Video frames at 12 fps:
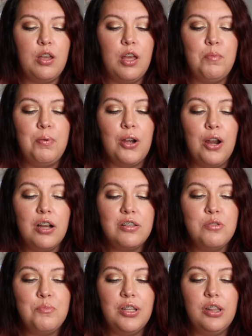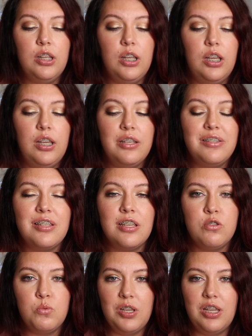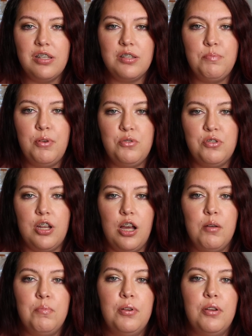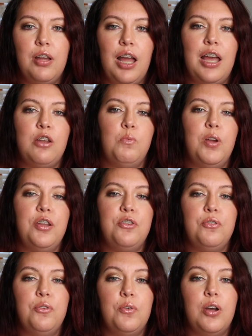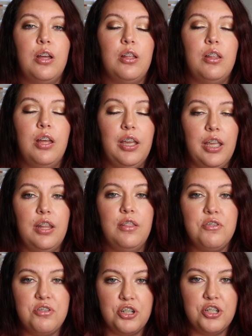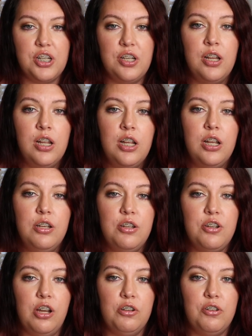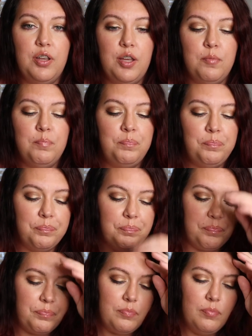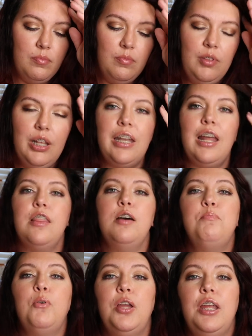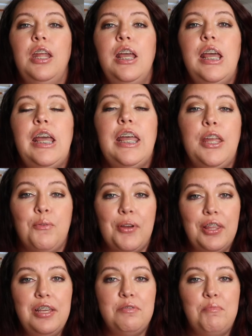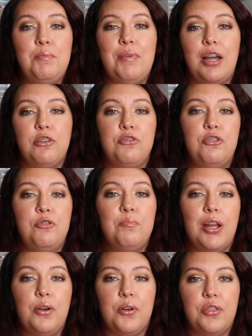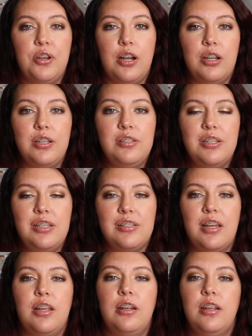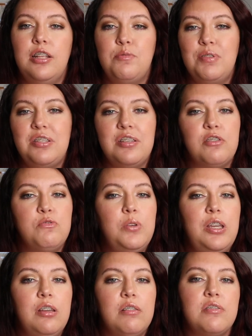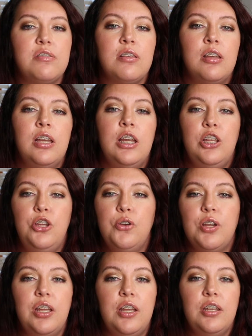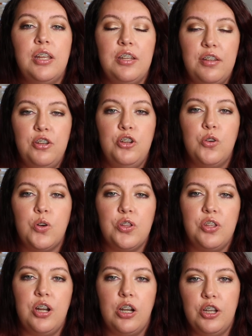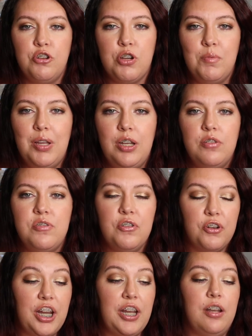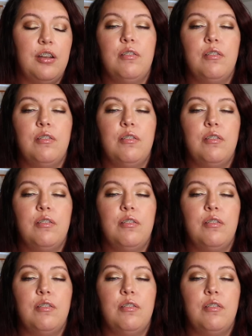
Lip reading: approximately 6 weeks post-op, I had went to, again, the surgeon to talk to him. And at that point, he released me back to my orthodontist. He said, it's been 6 weeks, you can continue your orthodontic treatment. So great.